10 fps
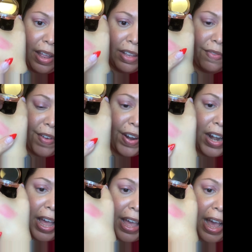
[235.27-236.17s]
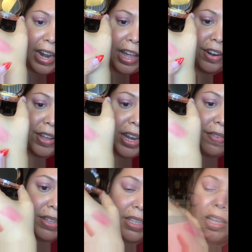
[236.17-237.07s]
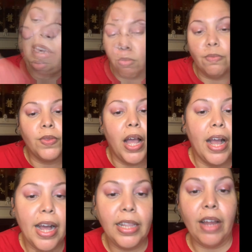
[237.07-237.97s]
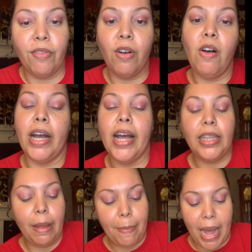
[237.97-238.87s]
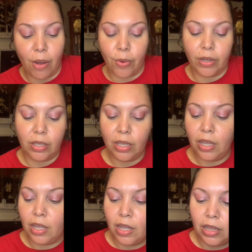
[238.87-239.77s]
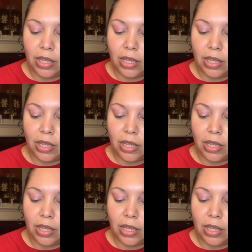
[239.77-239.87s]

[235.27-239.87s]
a very light highlighter. You can't even see it. I got that wrong. I got that backwards. The